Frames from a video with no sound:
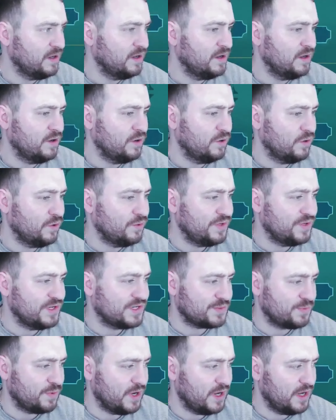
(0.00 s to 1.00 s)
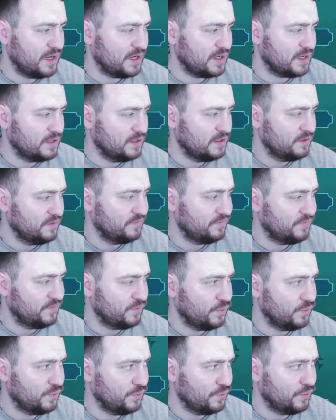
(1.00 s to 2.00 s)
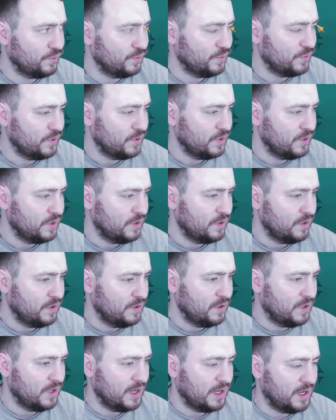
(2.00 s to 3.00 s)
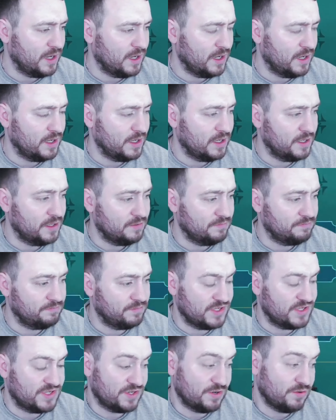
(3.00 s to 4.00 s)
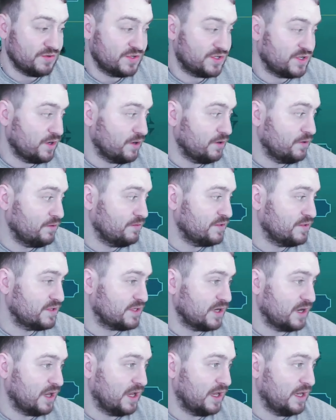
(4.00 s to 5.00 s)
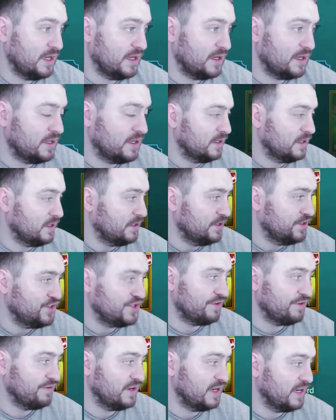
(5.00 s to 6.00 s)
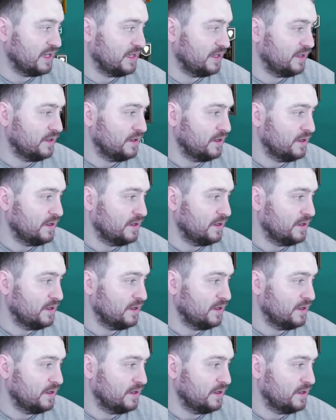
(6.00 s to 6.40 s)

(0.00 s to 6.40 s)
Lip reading: all this work for the soul stones? Like, generally,